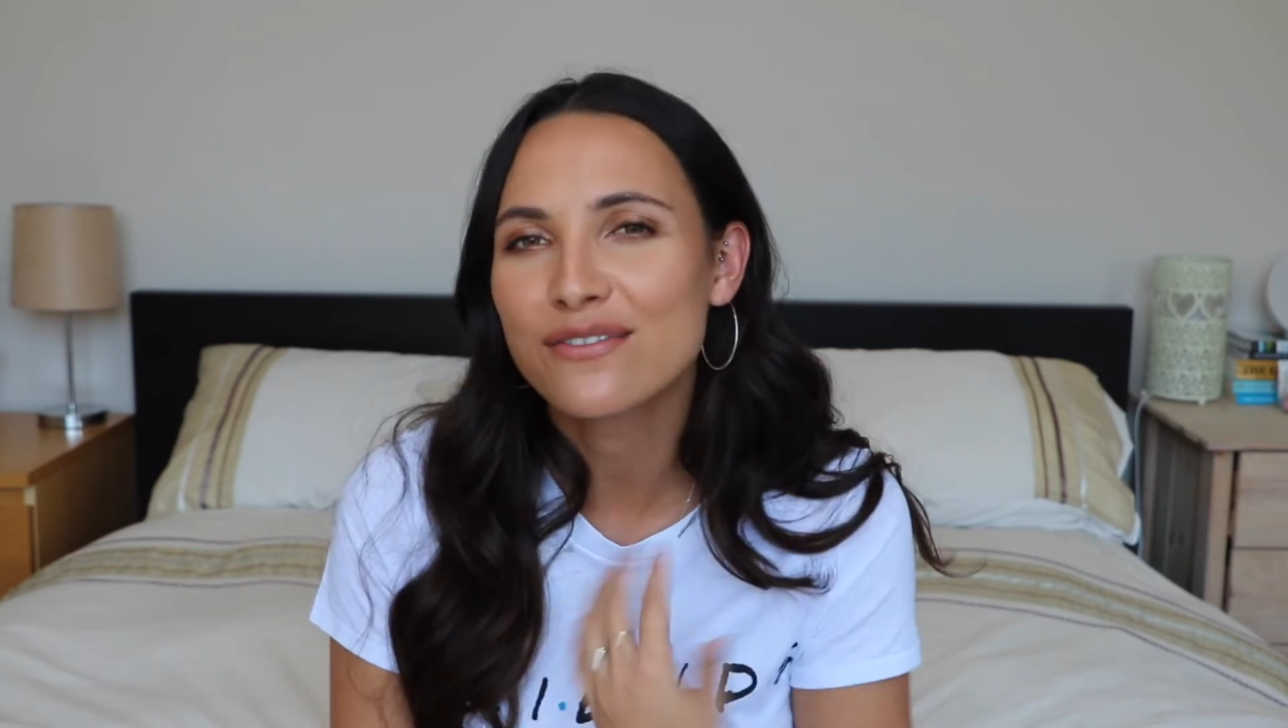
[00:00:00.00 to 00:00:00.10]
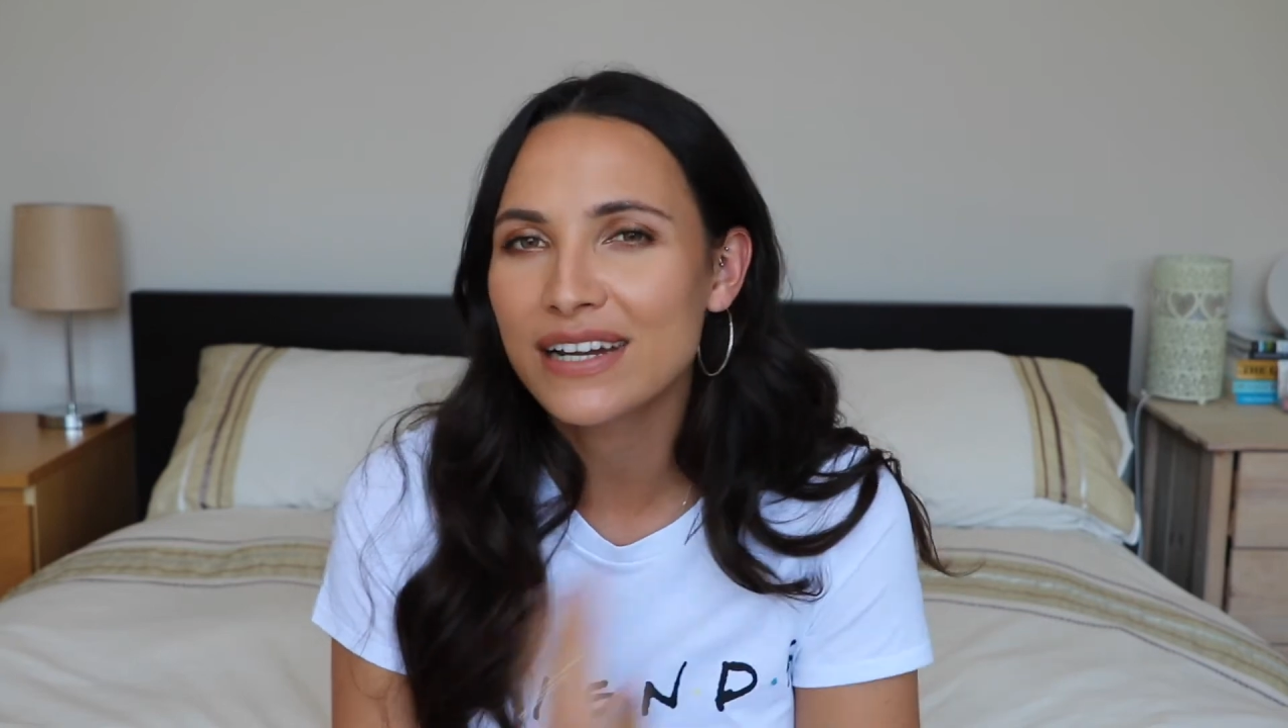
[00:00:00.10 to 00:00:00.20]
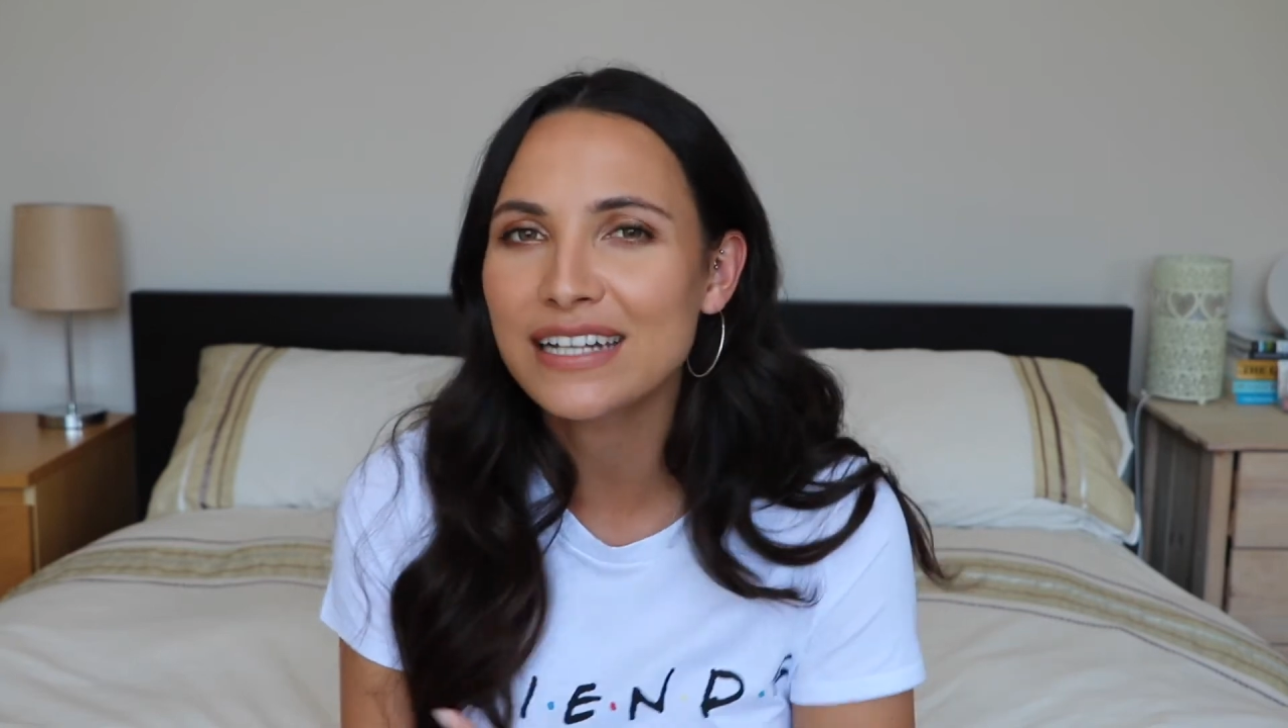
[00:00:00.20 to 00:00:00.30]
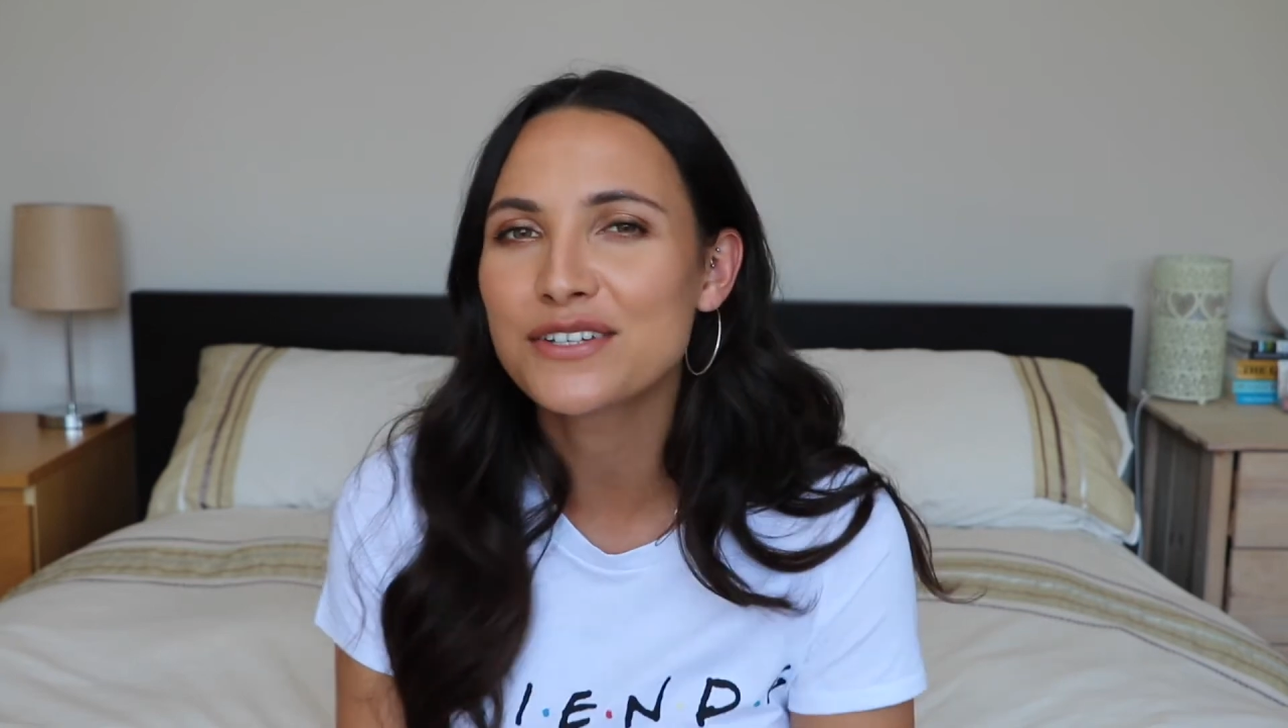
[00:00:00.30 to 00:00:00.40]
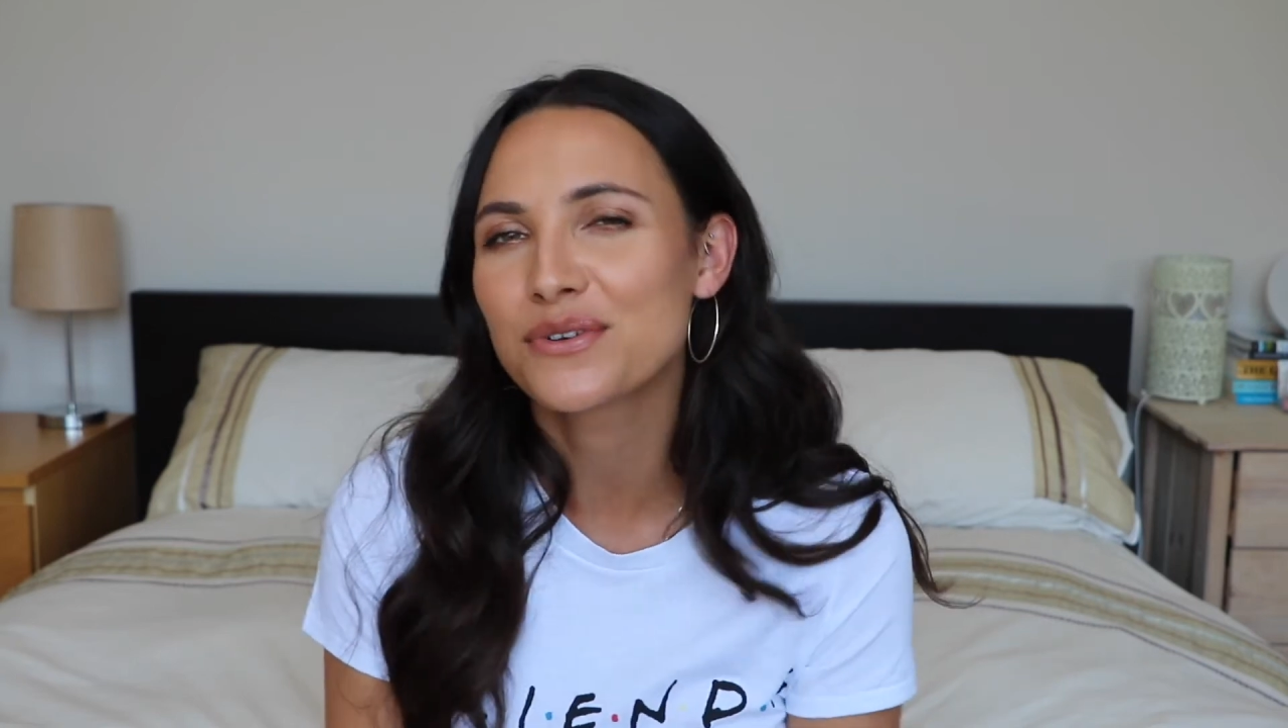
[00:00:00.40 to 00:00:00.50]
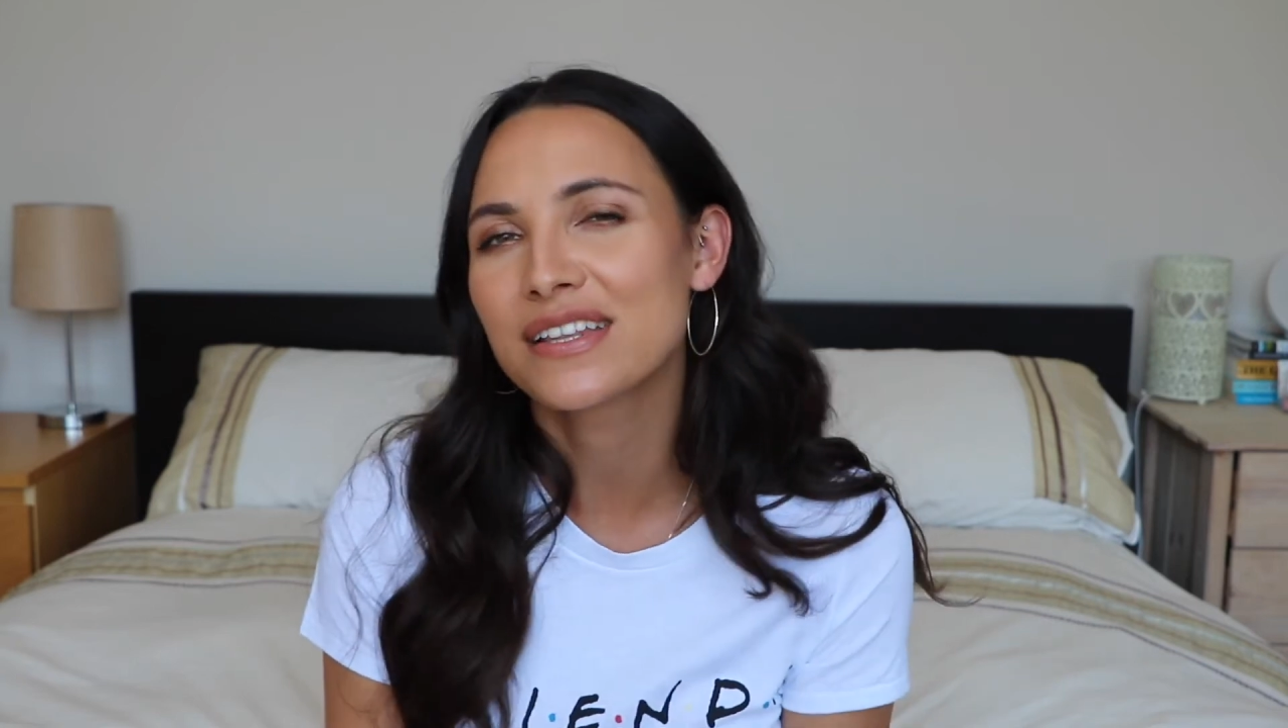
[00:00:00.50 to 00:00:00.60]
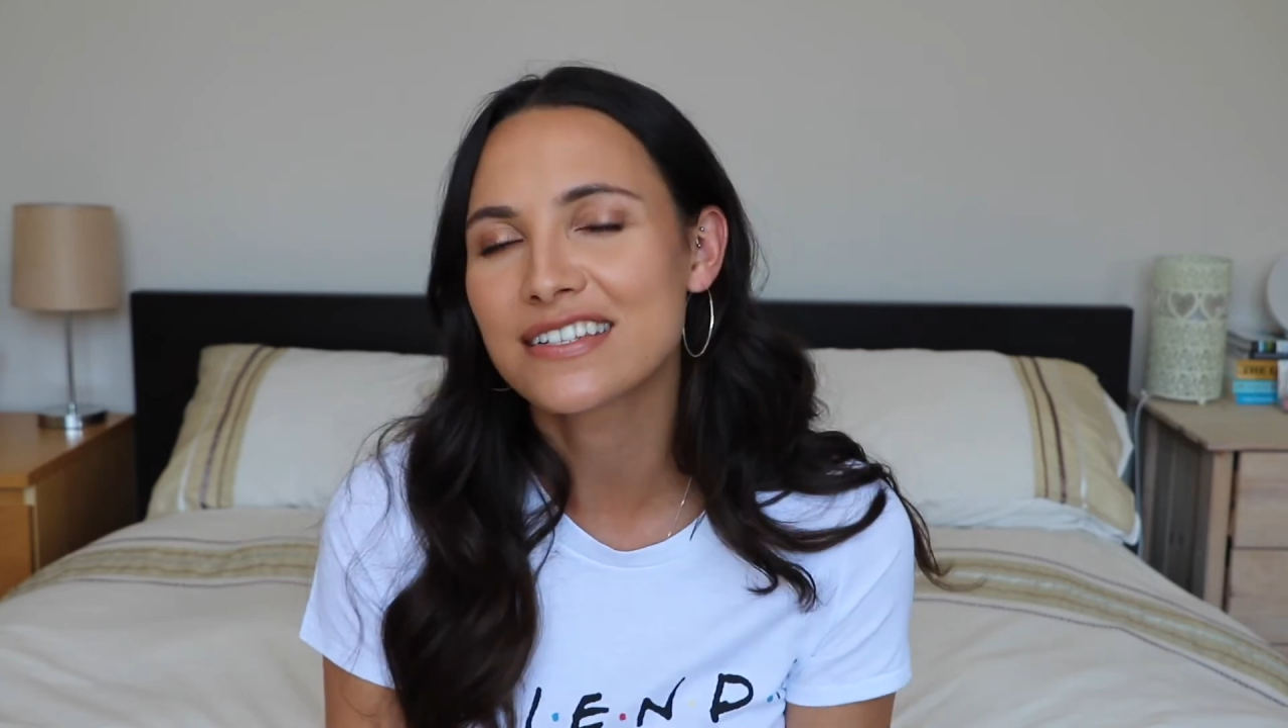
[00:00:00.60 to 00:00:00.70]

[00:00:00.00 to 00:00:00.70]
really enjoy